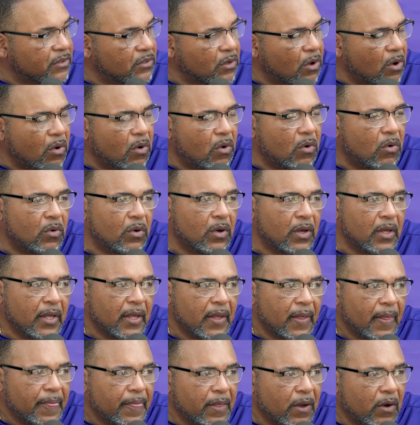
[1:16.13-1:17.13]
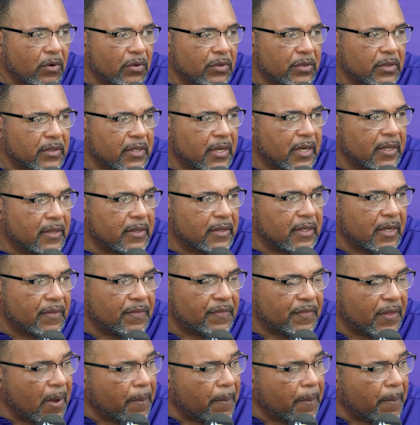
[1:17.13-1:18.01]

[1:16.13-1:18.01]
So, the